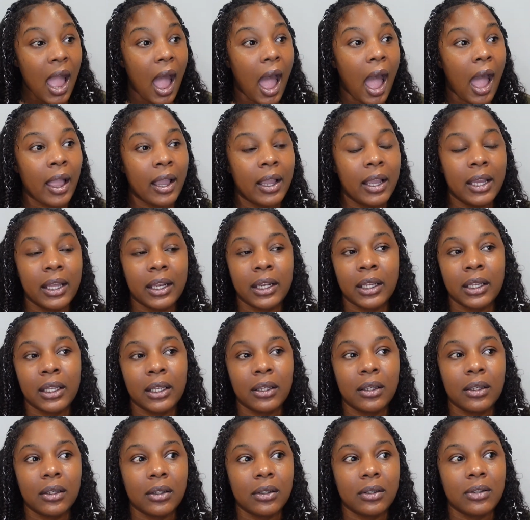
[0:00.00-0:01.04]
I couldn't
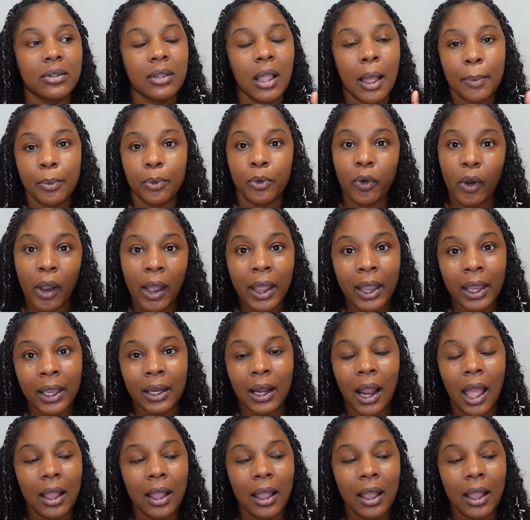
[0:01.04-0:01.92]
stop crying.